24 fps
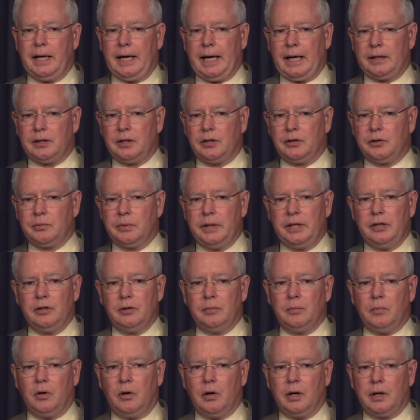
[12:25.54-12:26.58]
at the
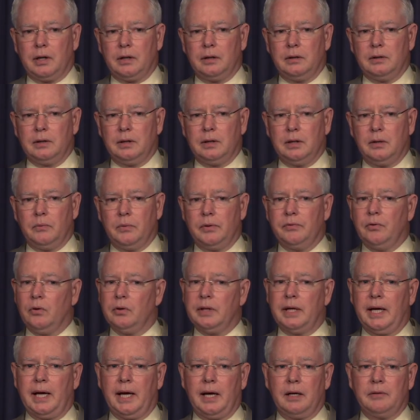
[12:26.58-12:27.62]
3-year mark, we've
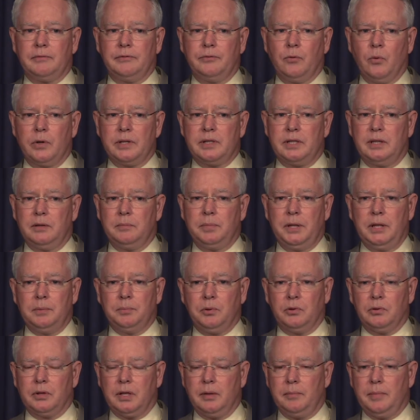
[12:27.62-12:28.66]
only had 14
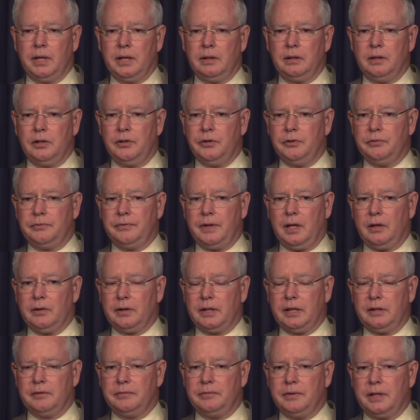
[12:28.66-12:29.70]
people commit a new
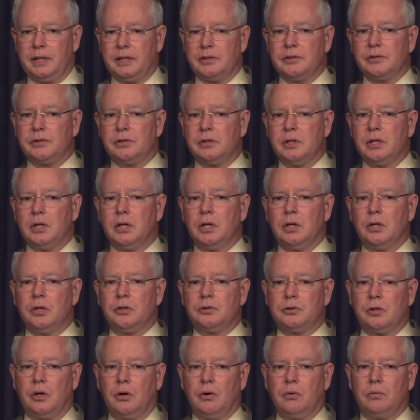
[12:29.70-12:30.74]
felony offense.
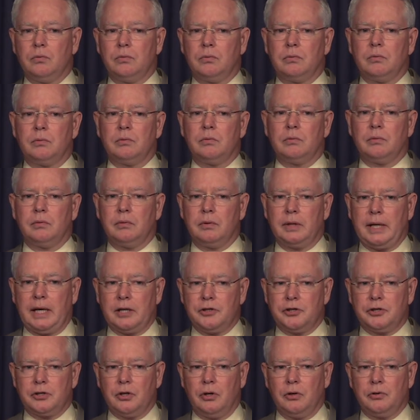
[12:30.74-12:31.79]
So
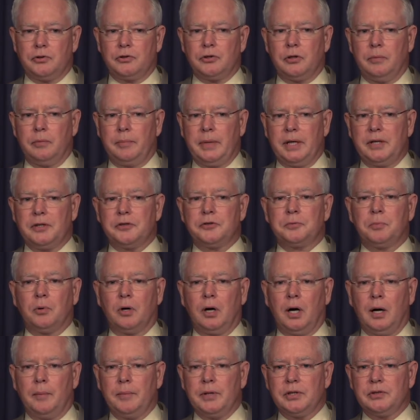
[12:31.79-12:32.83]
that shows tremendous
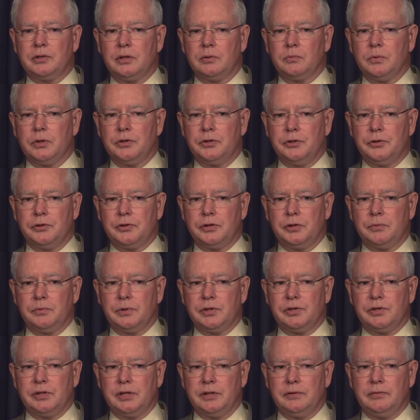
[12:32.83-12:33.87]
promise in reducing
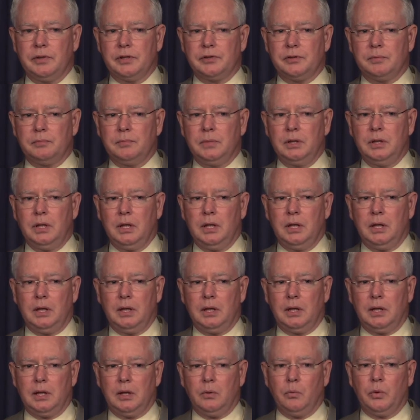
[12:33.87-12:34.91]
recidivism,
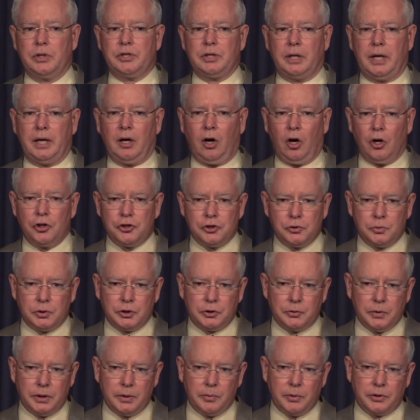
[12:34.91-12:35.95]
which I also
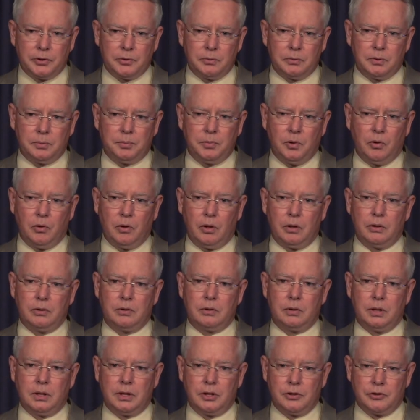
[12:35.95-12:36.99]
agree with the report
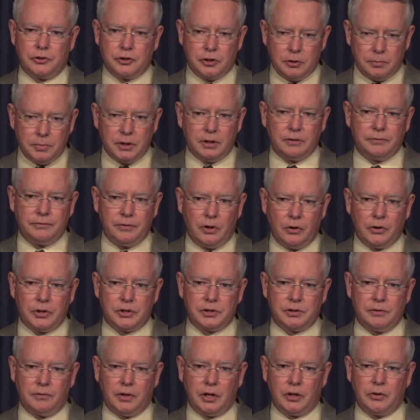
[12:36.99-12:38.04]
should be a
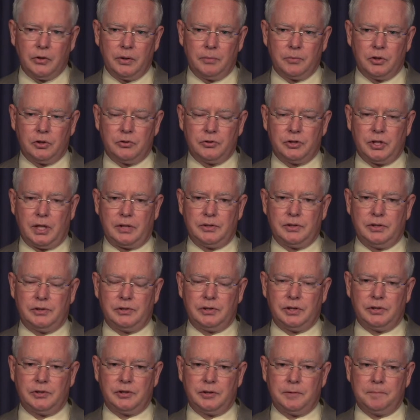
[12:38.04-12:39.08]
focus of our criminal justice
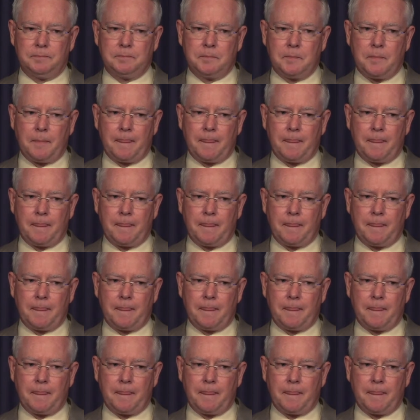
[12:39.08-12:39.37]
system.